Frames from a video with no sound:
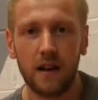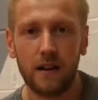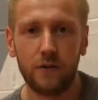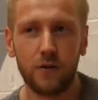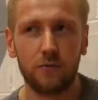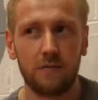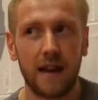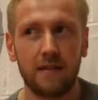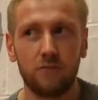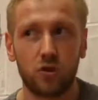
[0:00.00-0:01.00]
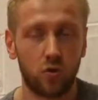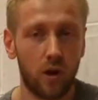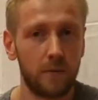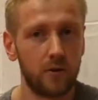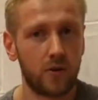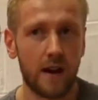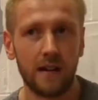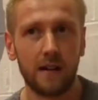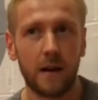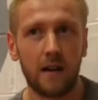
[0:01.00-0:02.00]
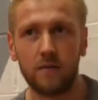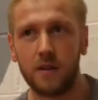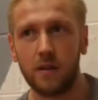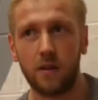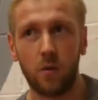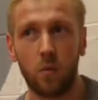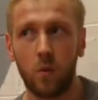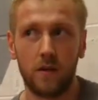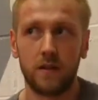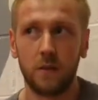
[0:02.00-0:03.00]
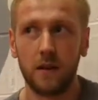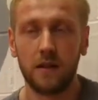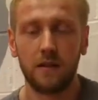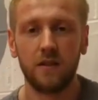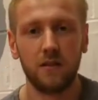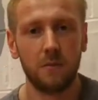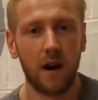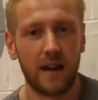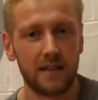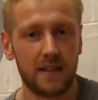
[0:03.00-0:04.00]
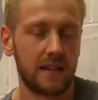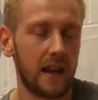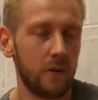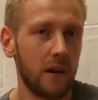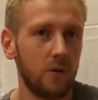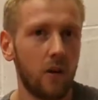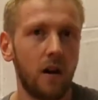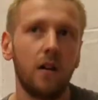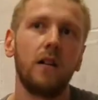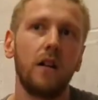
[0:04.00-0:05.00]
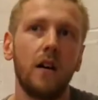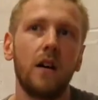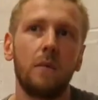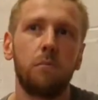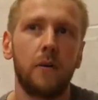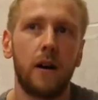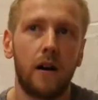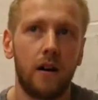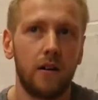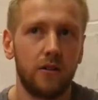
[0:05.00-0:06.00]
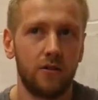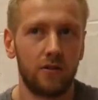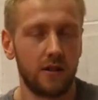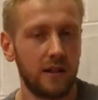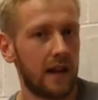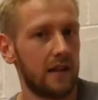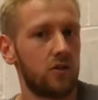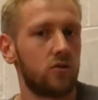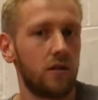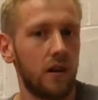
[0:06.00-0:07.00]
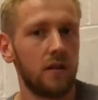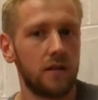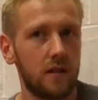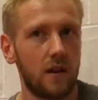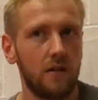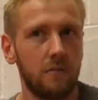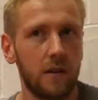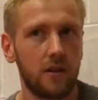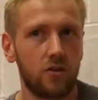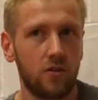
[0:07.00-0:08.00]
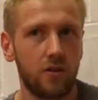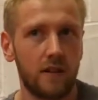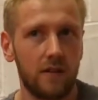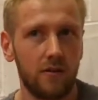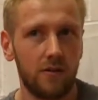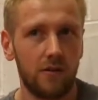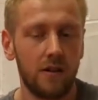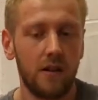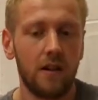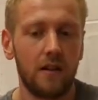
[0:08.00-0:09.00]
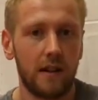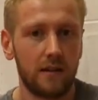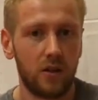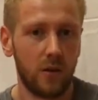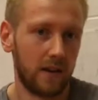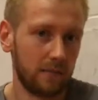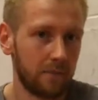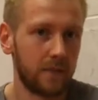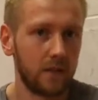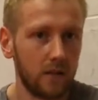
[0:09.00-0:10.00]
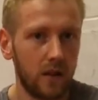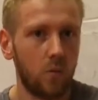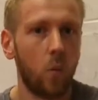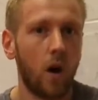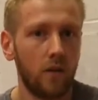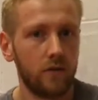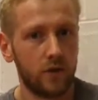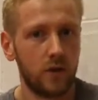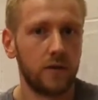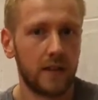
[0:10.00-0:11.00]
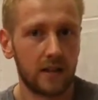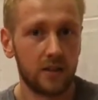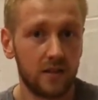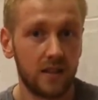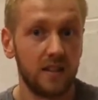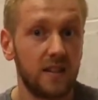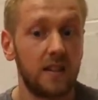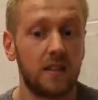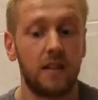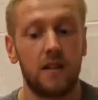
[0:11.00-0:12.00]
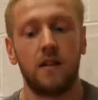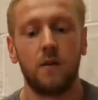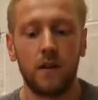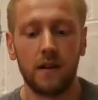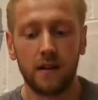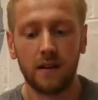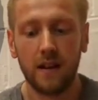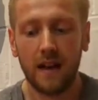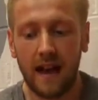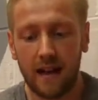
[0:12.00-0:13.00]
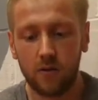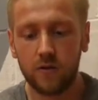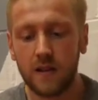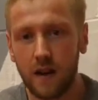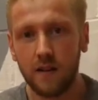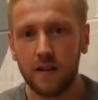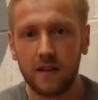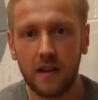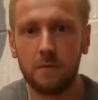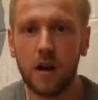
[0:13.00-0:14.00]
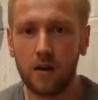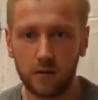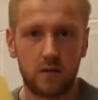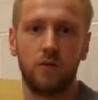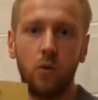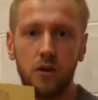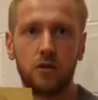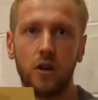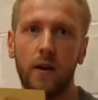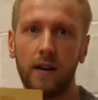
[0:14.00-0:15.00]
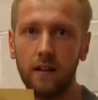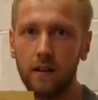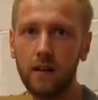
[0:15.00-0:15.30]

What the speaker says: if you then drop your training amount to once a week, you might stay where you are, but you're not going to get any stronger. So make sure that you're like doing 1-2 sessions consistently a week, and also keep notes on what you're doing